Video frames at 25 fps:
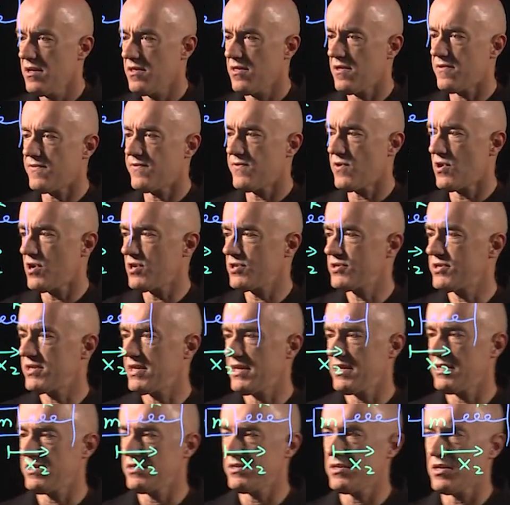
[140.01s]
The first
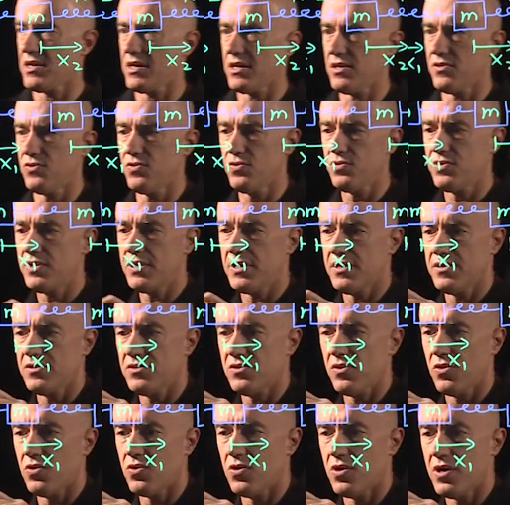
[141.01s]
is
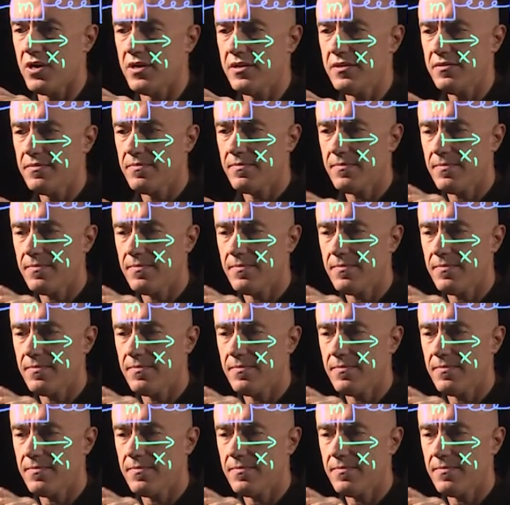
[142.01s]
Newton's law,